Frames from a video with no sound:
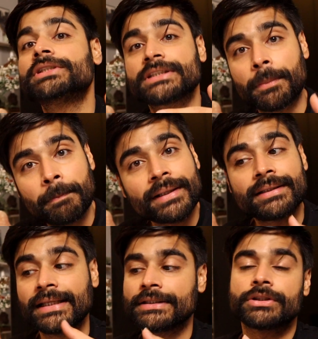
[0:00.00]
submit
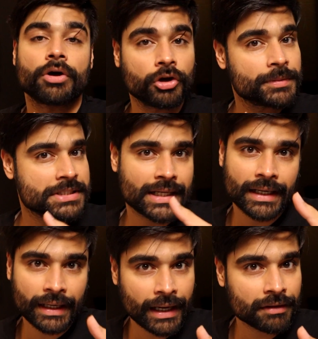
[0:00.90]
these documents that
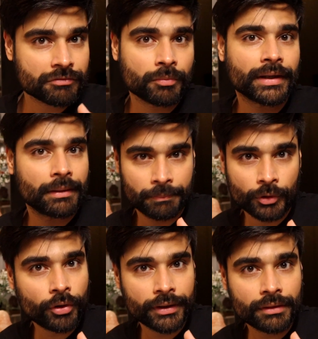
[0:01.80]
I had from my
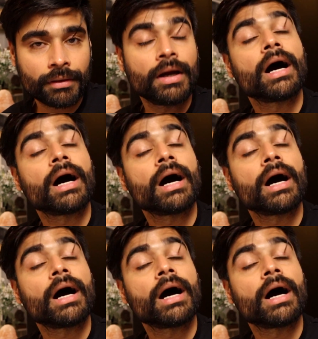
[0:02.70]
employer